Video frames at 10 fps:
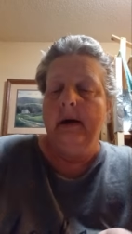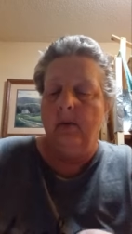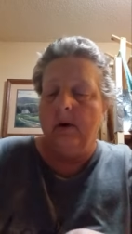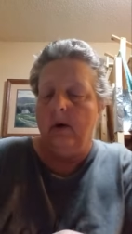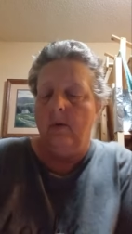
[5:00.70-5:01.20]

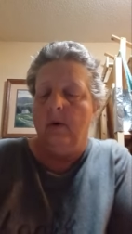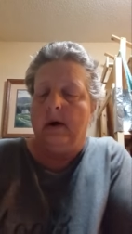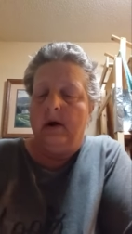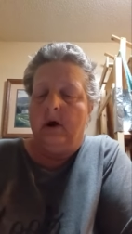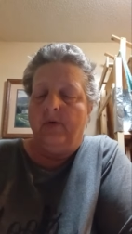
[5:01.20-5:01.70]
we're we're
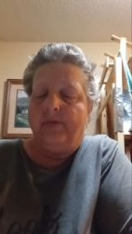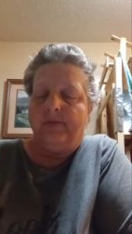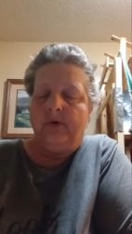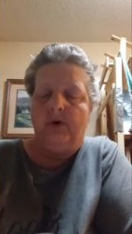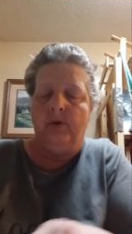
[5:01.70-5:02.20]
going to go
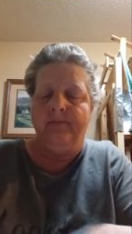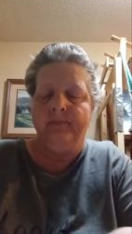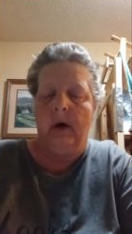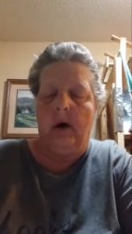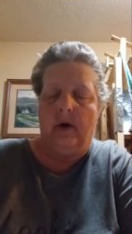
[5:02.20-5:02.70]
through
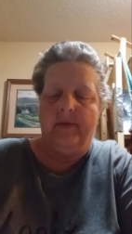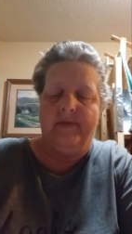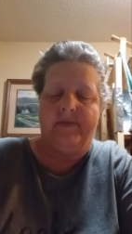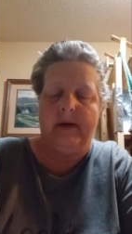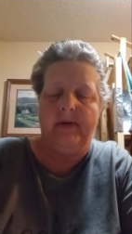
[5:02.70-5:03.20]
all the
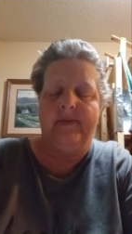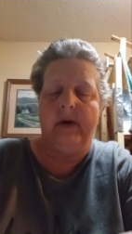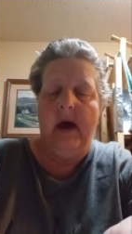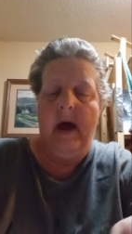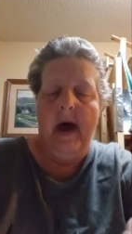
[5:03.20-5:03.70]
seeds,
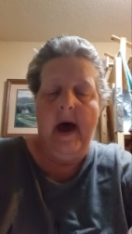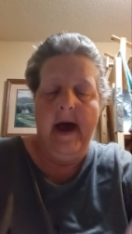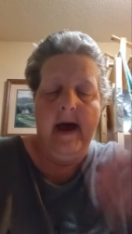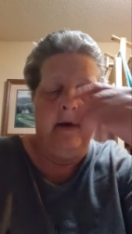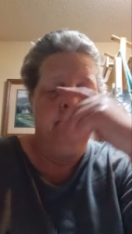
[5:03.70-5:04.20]

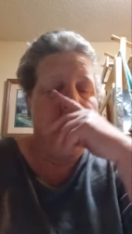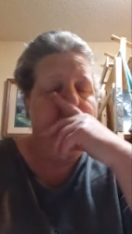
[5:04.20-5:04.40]
and the